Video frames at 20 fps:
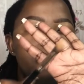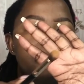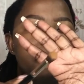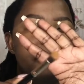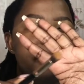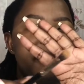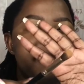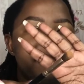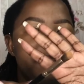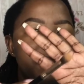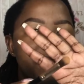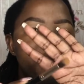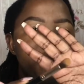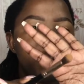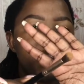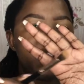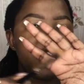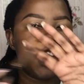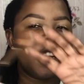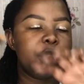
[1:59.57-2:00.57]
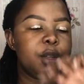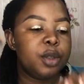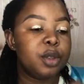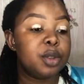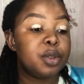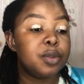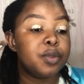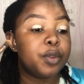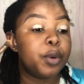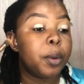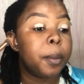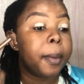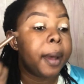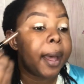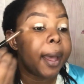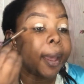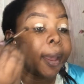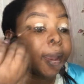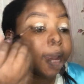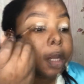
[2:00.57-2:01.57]
buffing brush I used for
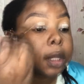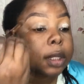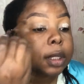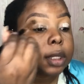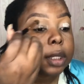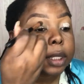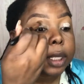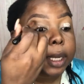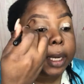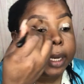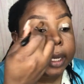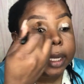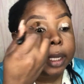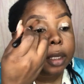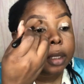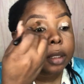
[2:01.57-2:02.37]
my concealer.